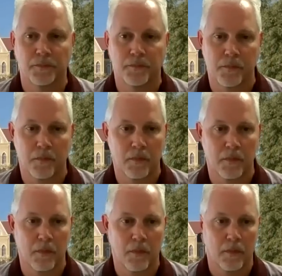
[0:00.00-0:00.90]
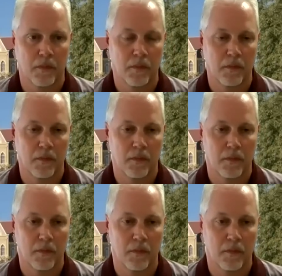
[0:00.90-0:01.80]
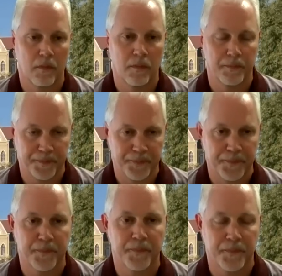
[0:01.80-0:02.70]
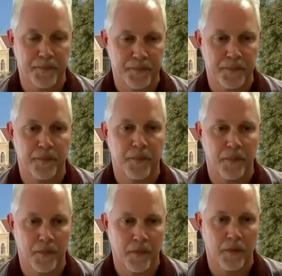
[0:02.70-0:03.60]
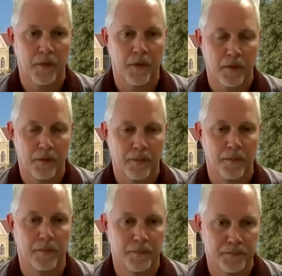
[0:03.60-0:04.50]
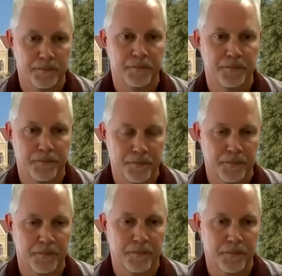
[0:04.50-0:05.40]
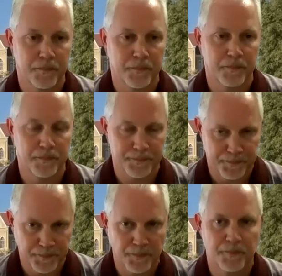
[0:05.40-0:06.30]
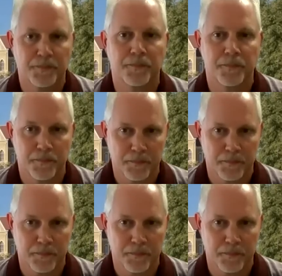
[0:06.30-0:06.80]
(silent)